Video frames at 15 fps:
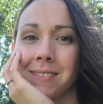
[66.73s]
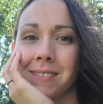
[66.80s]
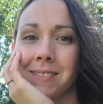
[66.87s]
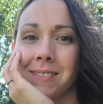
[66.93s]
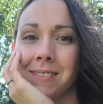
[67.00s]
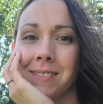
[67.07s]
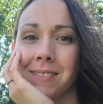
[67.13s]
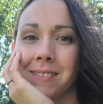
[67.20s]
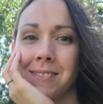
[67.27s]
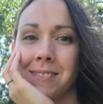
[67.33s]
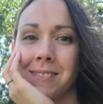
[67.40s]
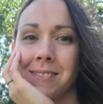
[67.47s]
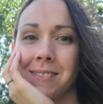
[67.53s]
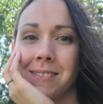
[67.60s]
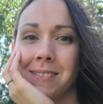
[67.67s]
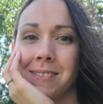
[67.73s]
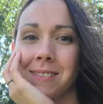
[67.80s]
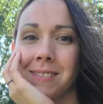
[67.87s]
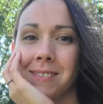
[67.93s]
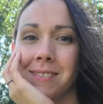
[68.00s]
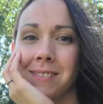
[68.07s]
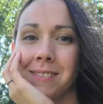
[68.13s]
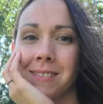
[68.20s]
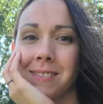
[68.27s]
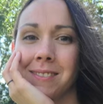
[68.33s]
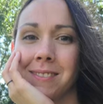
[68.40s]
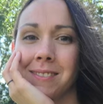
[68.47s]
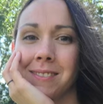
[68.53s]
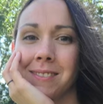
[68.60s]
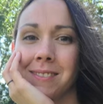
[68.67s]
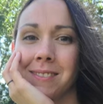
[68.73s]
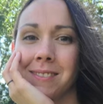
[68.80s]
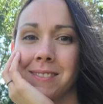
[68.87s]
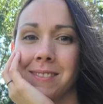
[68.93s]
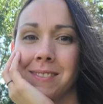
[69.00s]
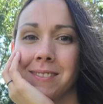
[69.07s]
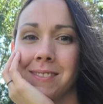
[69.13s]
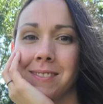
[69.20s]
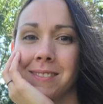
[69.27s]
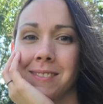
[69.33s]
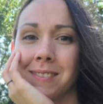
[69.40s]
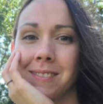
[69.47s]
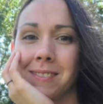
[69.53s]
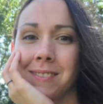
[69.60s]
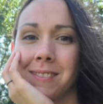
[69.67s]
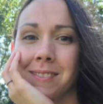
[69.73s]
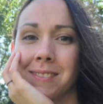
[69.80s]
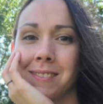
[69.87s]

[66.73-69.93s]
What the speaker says: No one is speaking in this clip.